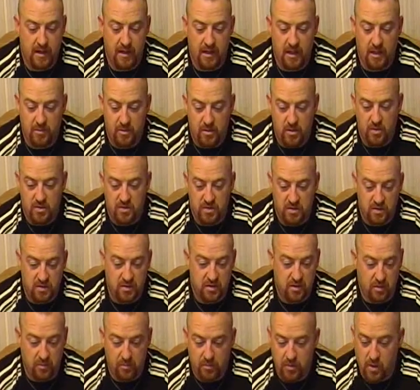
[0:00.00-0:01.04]
and I'll be
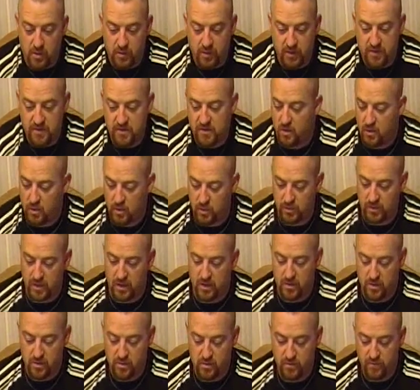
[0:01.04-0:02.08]
using the components
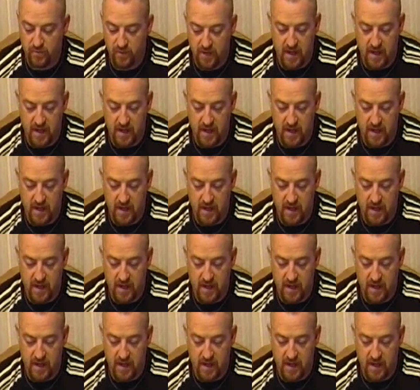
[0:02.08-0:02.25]
that you